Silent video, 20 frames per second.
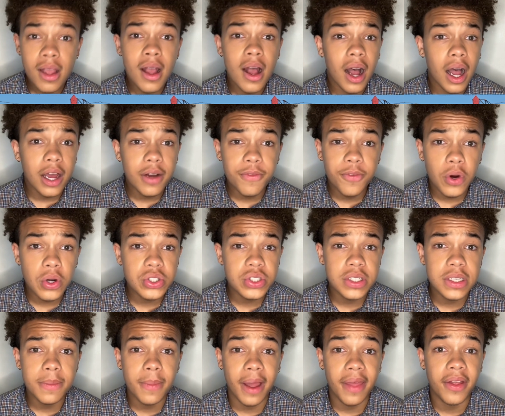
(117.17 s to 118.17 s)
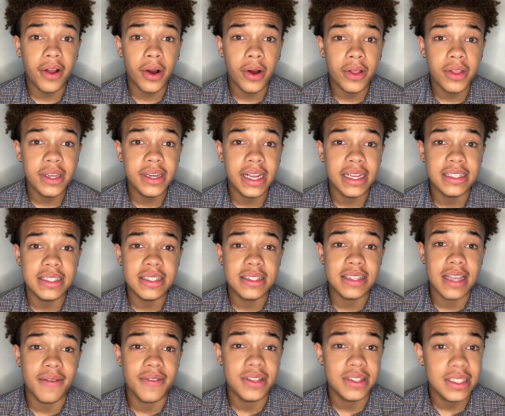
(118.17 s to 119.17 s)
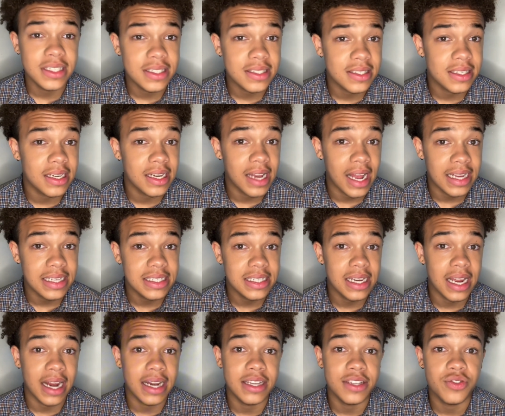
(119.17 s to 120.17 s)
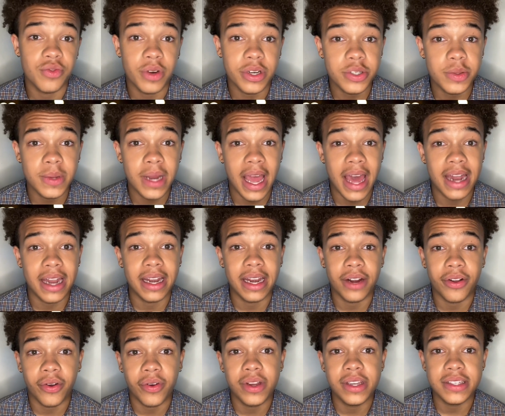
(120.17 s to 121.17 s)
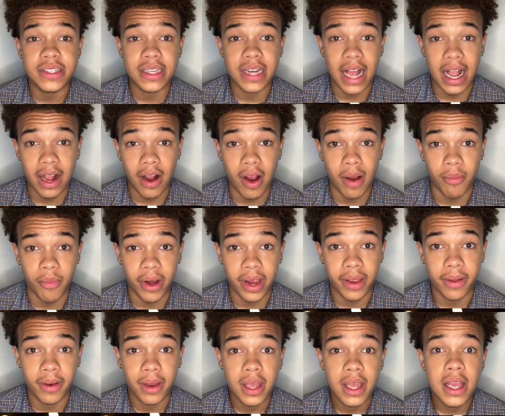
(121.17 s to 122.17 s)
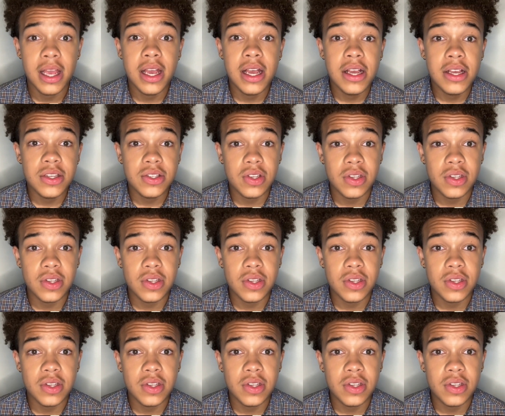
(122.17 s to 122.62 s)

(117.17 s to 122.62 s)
Unfortunately, by the early 1970s to 1990s, Richmond had an increase in crime rate, so